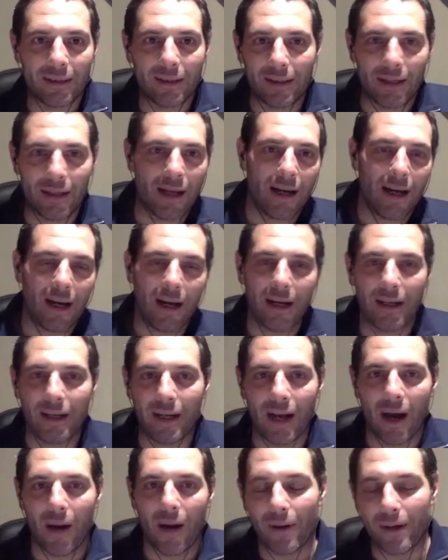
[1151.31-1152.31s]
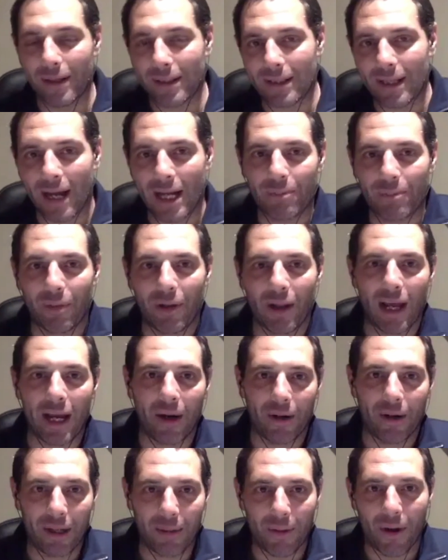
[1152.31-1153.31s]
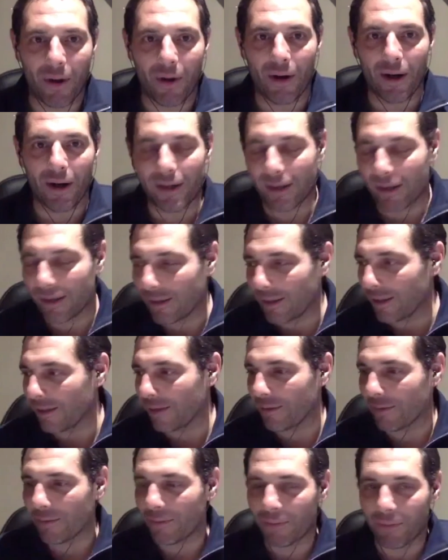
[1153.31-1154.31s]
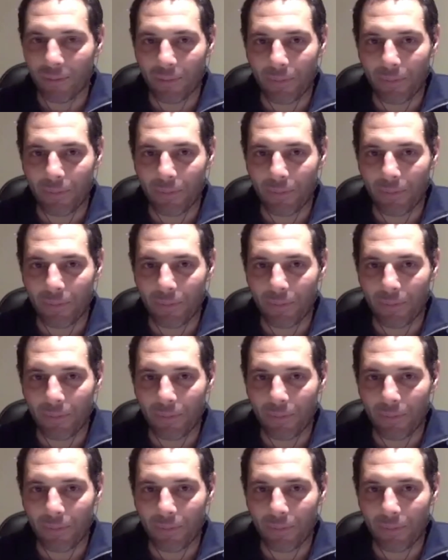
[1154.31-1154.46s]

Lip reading: yeah, you know, and it starts playing on your mind and you